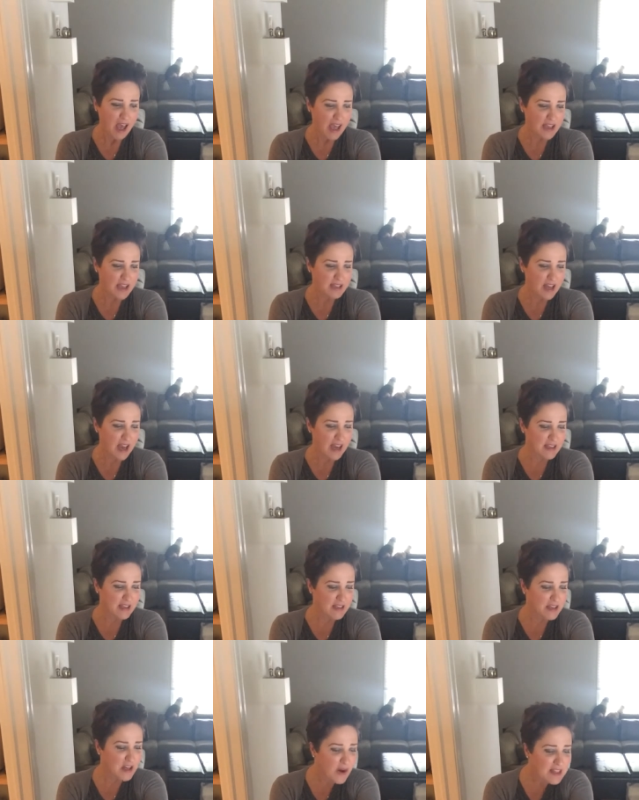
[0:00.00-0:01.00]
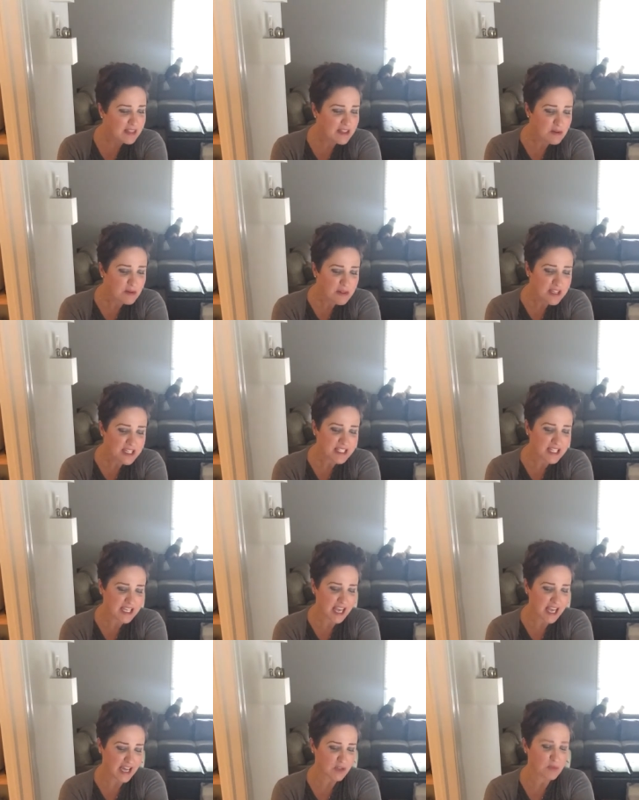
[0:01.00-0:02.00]
And I, you know, I think when they say
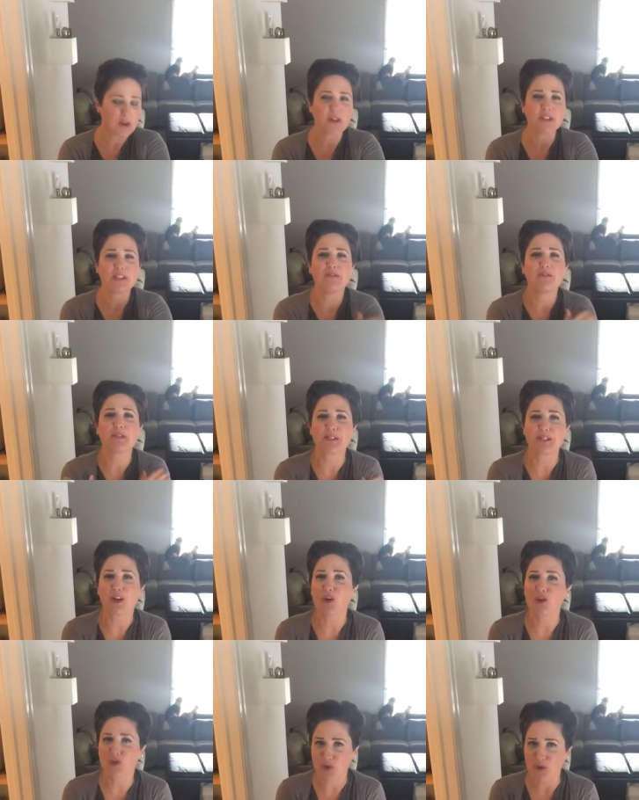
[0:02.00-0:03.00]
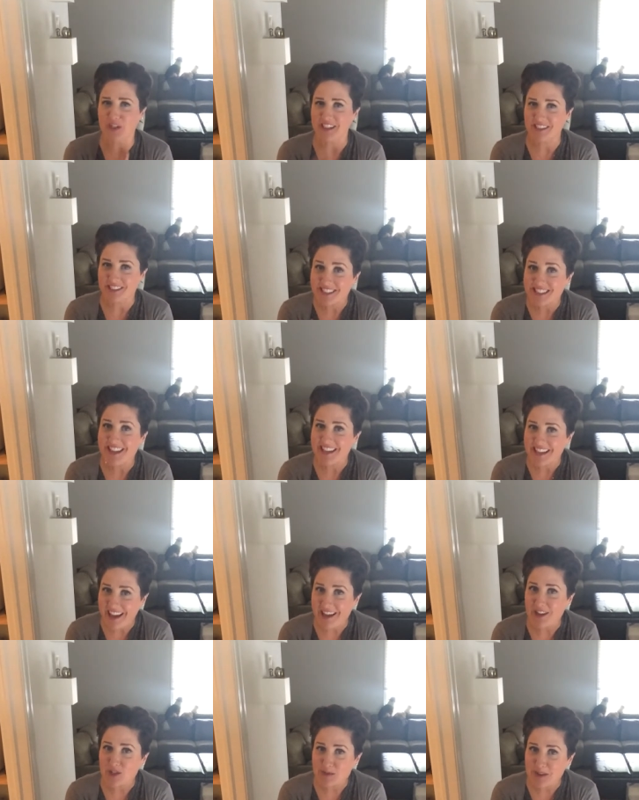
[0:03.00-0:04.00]
cashmere, because it feels luxurious like
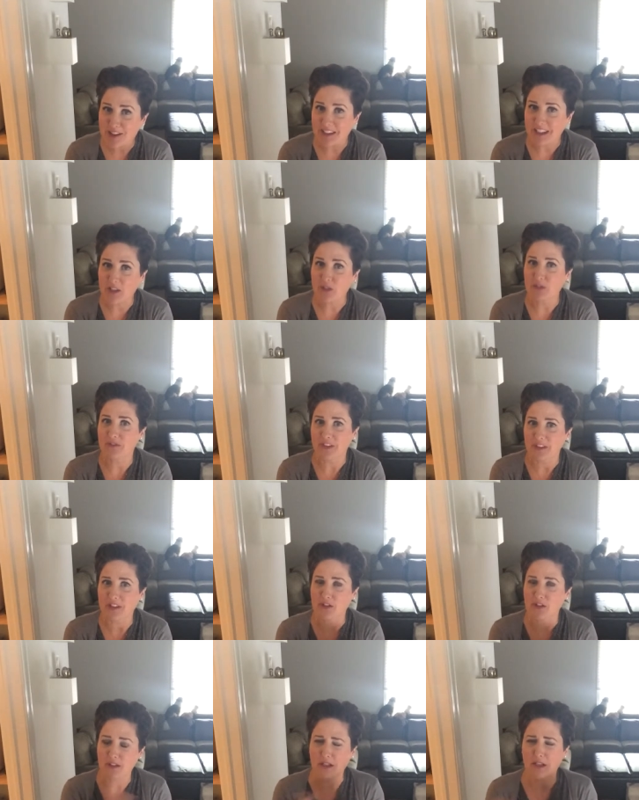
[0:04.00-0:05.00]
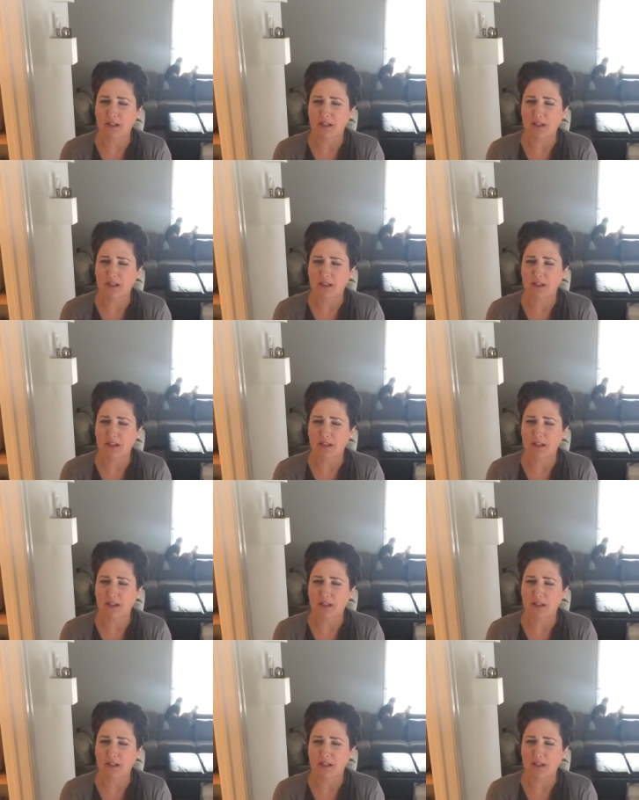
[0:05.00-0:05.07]
cashmere, like you feel it and you're like,